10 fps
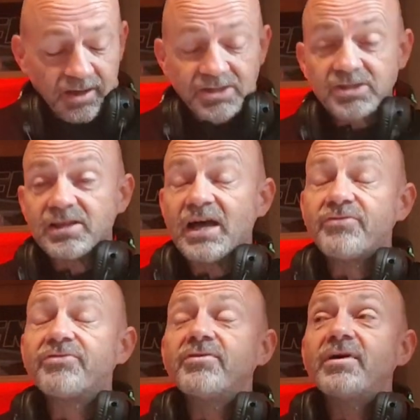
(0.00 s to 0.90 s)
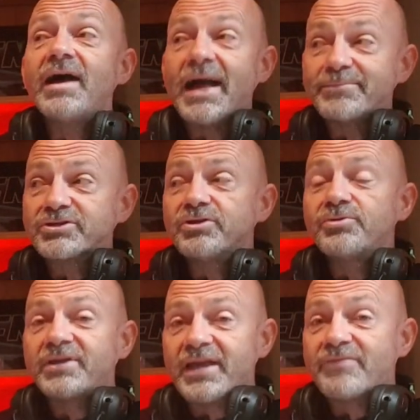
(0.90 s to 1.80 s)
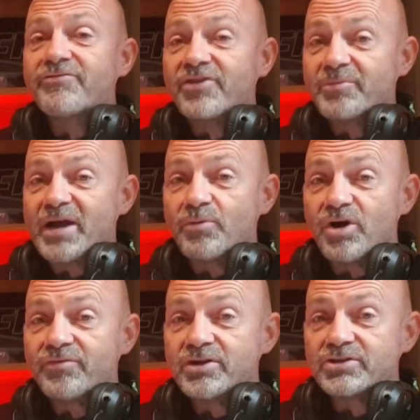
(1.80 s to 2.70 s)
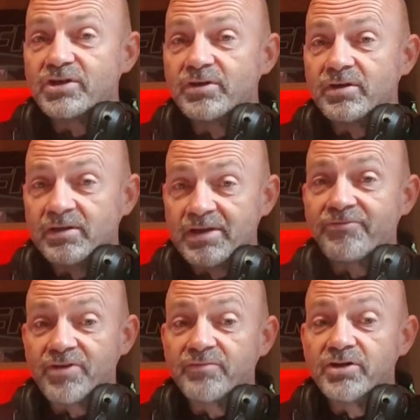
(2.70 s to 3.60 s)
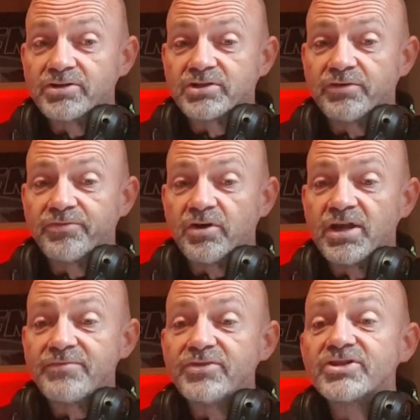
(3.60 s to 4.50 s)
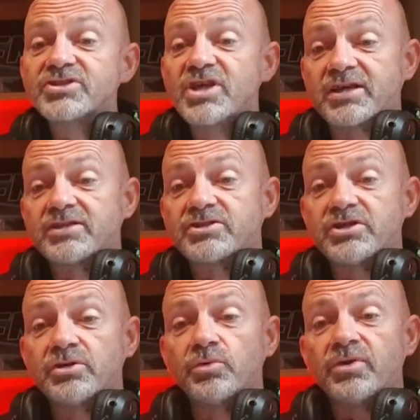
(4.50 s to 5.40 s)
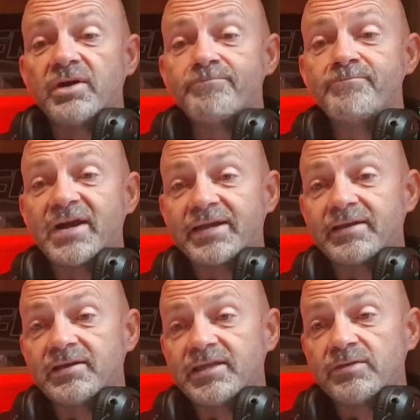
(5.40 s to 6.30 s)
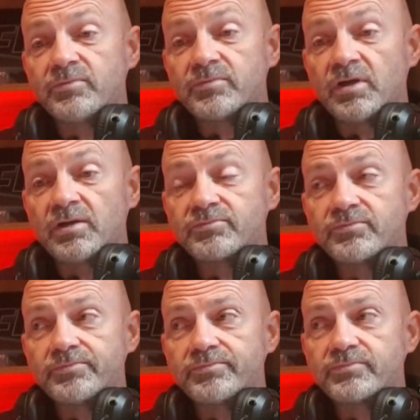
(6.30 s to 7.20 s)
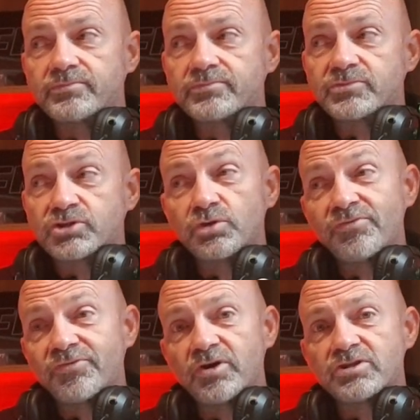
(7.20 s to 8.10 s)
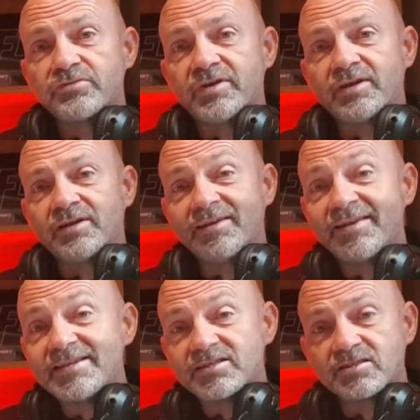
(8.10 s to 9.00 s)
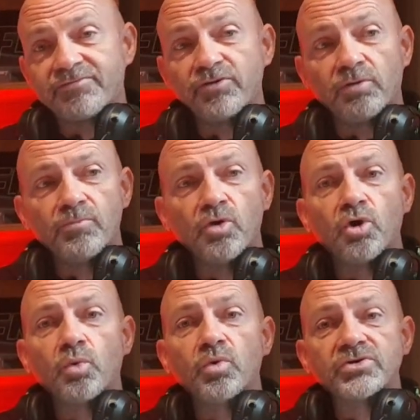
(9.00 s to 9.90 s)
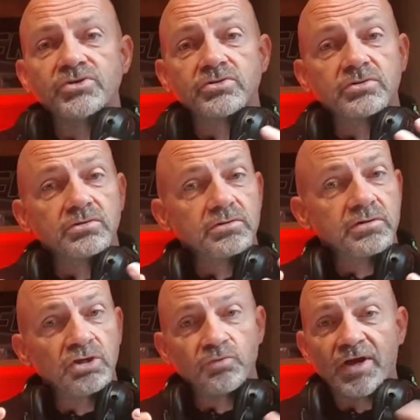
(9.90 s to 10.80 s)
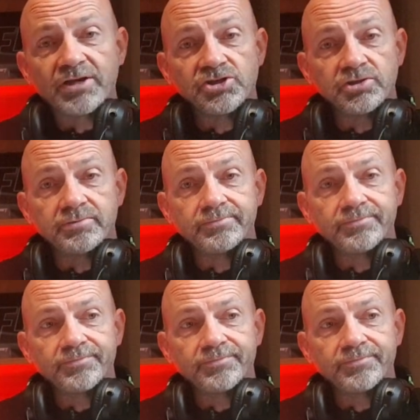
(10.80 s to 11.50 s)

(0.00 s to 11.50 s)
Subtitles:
just love absolutely everything about what I've heard. Everything I've heard so far. Even the second single, that mainly like two-thirds of it at least, if not more, was narration.